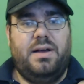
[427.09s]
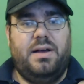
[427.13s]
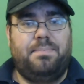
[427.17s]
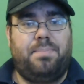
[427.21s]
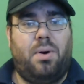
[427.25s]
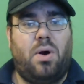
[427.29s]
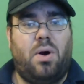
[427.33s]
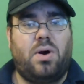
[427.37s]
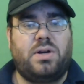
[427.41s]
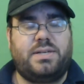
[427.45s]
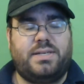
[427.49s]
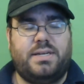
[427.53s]

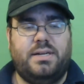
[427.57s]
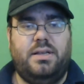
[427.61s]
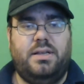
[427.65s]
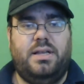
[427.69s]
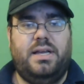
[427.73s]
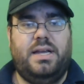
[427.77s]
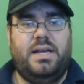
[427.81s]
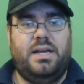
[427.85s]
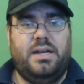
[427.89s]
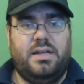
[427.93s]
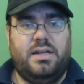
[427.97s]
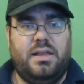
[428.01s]

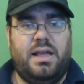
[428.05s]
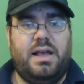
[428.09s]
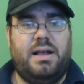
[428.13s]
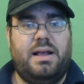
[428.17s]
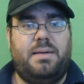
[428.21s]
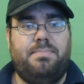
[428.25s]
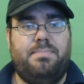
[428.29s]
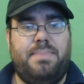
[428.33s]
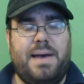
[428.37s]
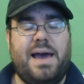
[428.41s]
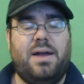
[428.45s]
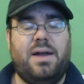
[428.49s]
personally
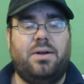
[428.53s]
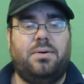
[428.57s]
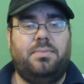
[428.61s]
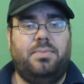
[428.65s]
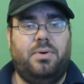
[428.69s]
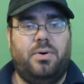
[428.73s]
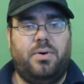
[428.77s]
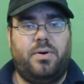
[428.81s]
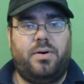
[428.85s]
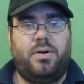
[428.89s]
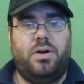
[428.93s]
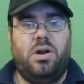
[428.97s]
like
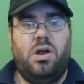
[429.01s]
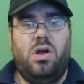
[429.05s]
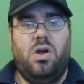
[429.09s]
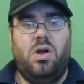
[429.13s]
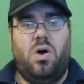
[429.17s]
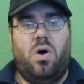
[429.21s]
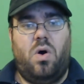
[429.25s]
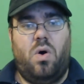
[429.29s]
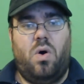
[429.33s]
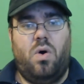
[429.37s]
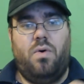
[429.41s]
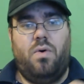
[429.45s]
Battleborn
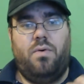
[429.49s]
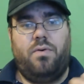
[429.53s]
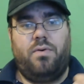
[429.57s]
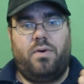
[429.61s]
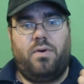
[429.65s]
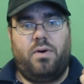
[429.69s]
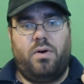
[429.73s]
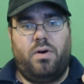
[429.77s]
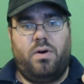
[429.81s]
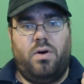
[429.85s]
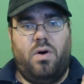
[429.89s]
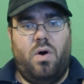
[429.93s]

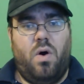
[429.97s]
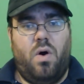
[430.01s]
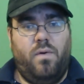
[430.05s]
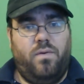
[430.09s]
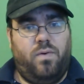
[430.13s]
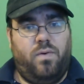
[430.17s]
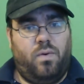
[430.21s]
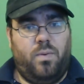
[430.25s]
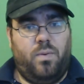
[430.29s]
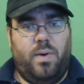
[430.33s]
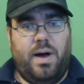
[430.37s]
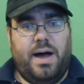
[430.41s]
over
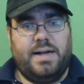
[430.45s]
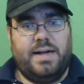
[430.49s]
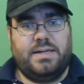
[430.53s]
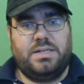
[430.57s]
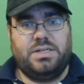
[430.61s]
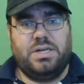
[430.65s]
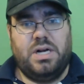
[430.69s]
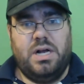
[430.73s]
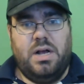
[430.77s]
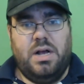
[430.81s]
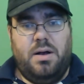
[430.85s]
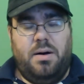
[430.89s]

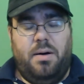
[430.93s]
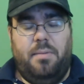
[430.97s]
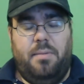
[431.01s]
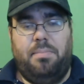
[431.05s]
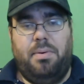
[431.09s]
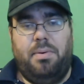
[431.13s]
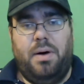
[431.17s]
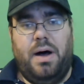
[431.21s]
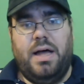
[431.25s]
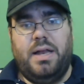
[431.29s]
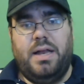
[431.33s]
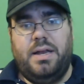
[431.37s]
Overwatch.
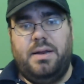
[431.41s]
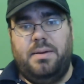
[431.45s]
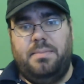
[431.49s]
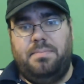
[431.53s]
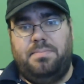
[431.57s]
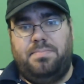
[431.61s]
But